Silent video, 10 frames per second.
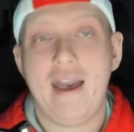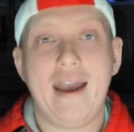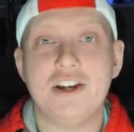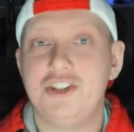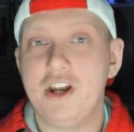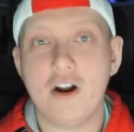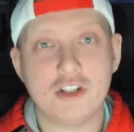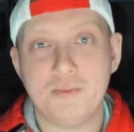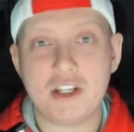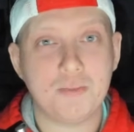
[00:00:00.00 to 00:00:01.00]
and Geno
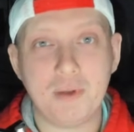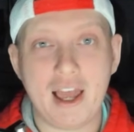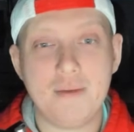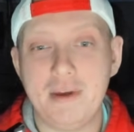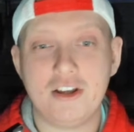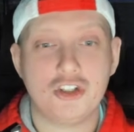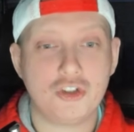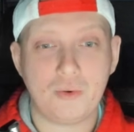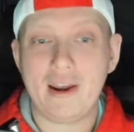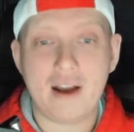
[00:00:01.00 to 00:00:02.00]
Smith's play being
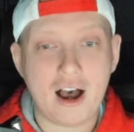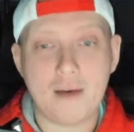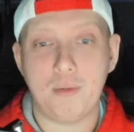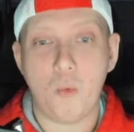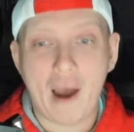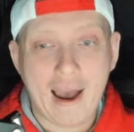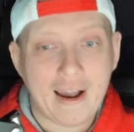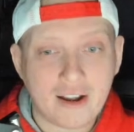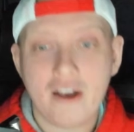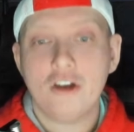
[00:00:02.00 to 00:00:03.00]
straight up
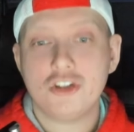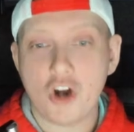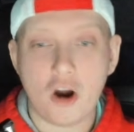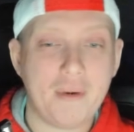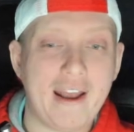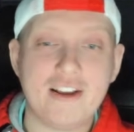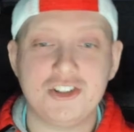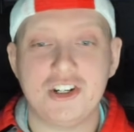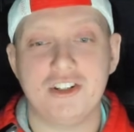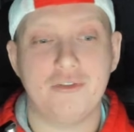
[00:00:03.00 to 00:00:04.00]
whack, Charbonnet is
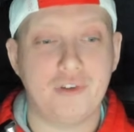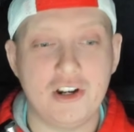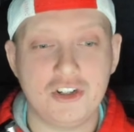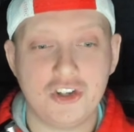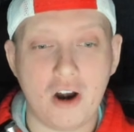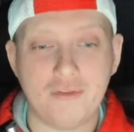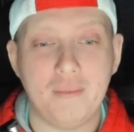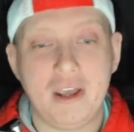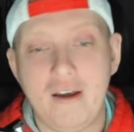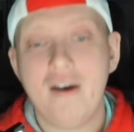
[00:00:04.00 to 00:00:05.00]
just a fringe start for
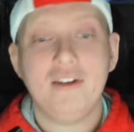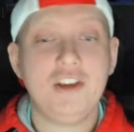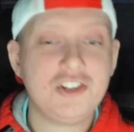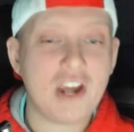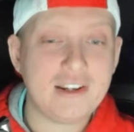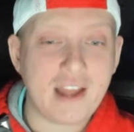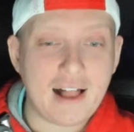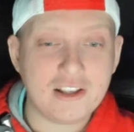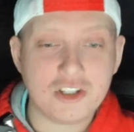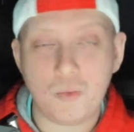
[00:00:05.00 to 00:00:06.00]
me. DJ
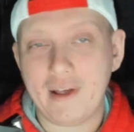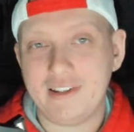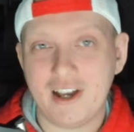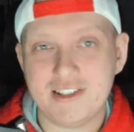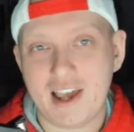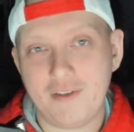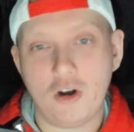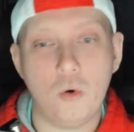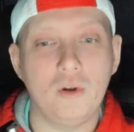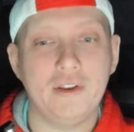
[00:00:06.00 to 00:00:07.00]
Dallas, while he does have a
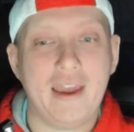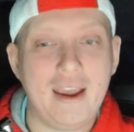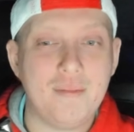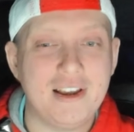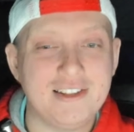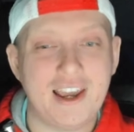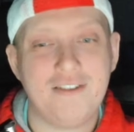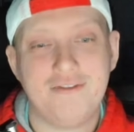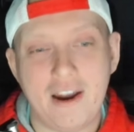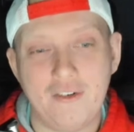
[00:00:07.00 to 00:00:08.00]
cool name, is a
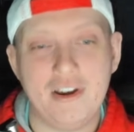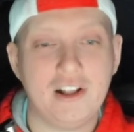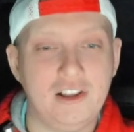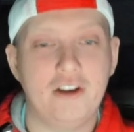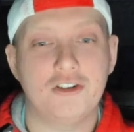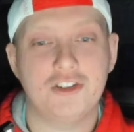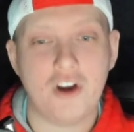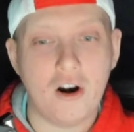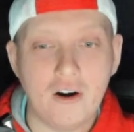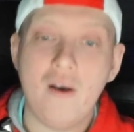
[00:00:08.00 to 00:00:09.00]
very clear
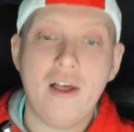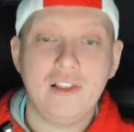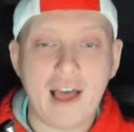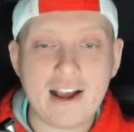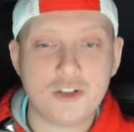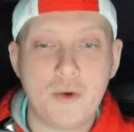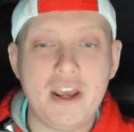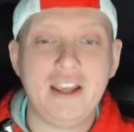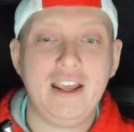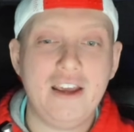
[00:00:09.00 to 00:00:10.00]
start. Last
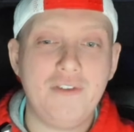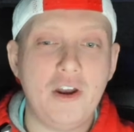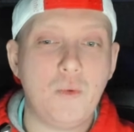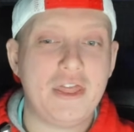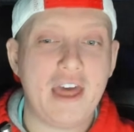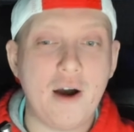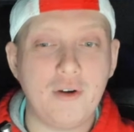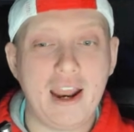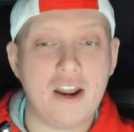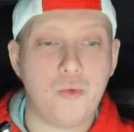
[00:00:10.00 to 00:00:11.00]
week, even without
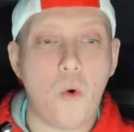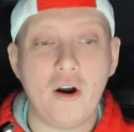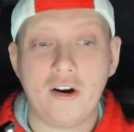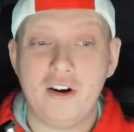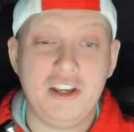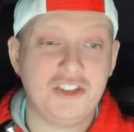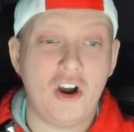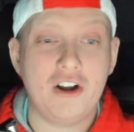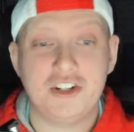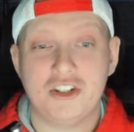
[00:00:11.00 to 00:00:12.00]
Kenneth Walker, he
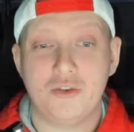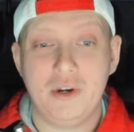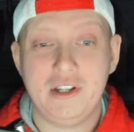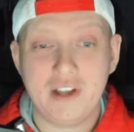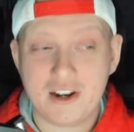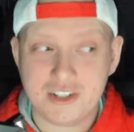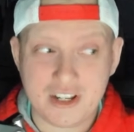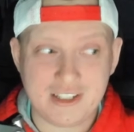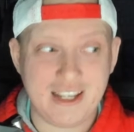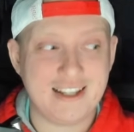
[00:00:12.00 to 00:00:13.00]
saw just 3
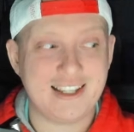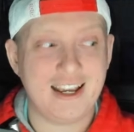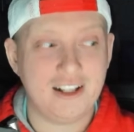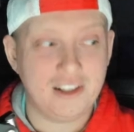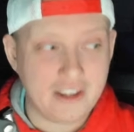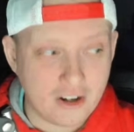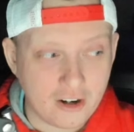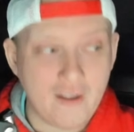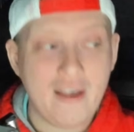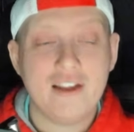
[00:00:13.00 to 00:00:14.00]
touches. He is a
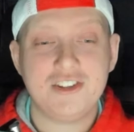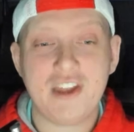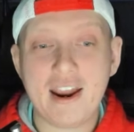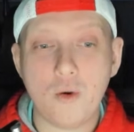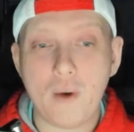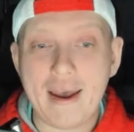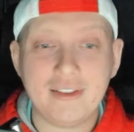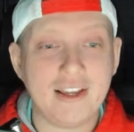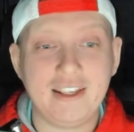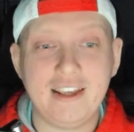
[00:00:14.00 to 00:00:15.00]
clear stay away
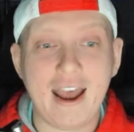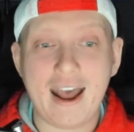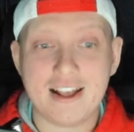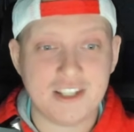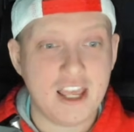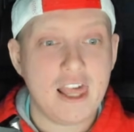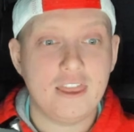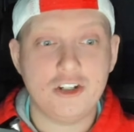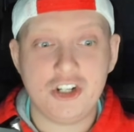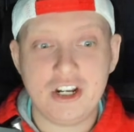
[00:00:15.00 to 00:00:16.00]
like he has
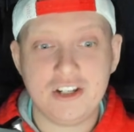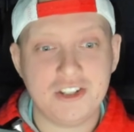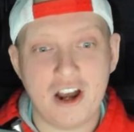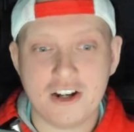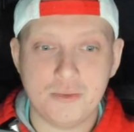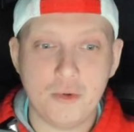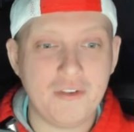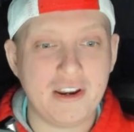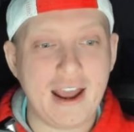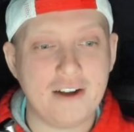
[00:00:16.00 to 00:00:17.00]
the cheese touch.
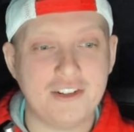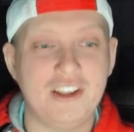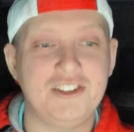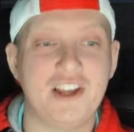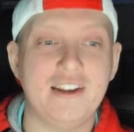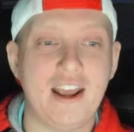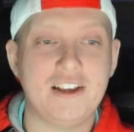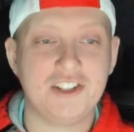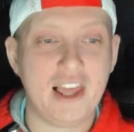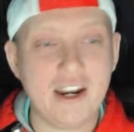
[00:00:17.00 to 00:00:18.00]
Moving now to the Sunday
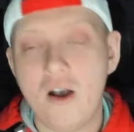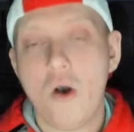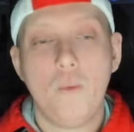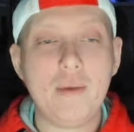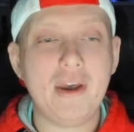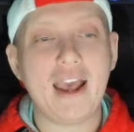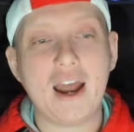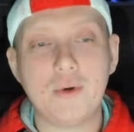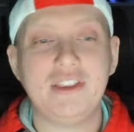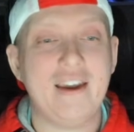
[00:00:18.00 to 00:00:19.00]
slate, we
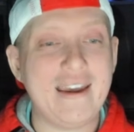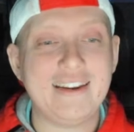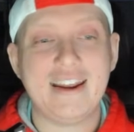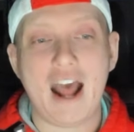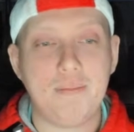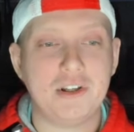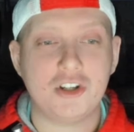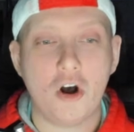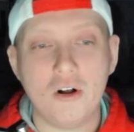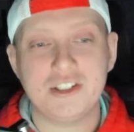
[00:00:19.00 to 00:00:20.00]
begin with the Indianapolis
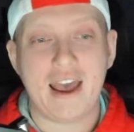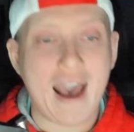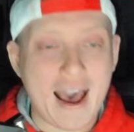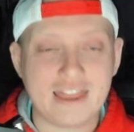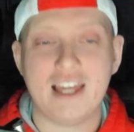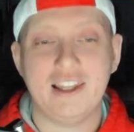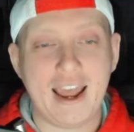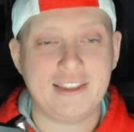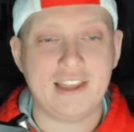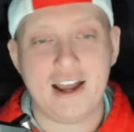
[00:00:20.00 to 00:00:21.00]
Colts at the
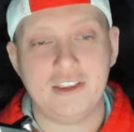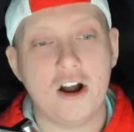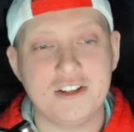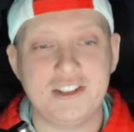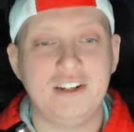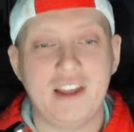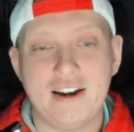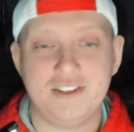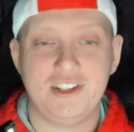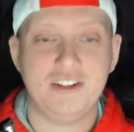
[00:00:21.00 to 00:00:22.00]
Atlanta Titans, the
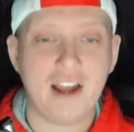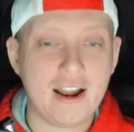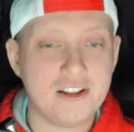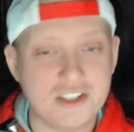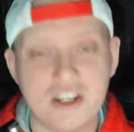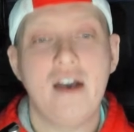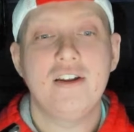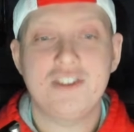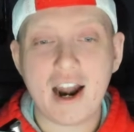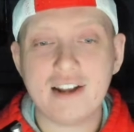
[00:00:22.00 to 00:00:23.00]
Tennessee Titans.
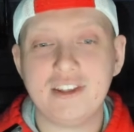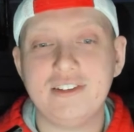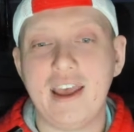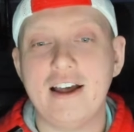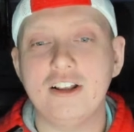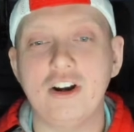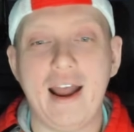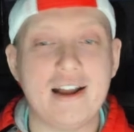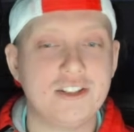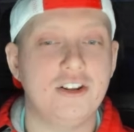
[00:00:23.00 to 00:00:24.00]
Jonathan Taylor
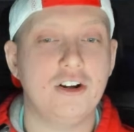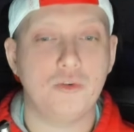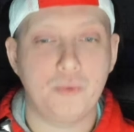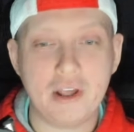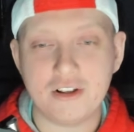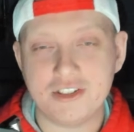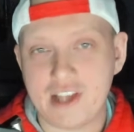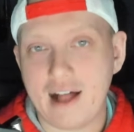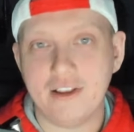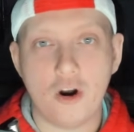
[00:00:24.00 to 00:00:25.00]
has looked real
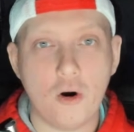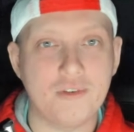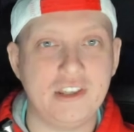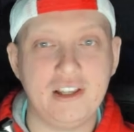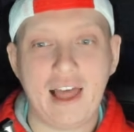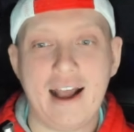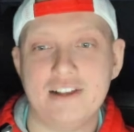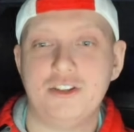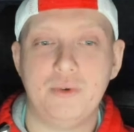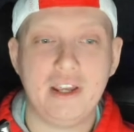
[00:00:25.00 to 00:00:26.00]
solid over the
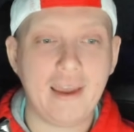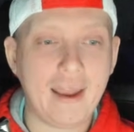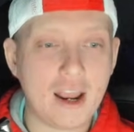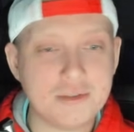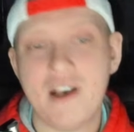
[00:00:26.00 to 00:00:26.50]
last 3 games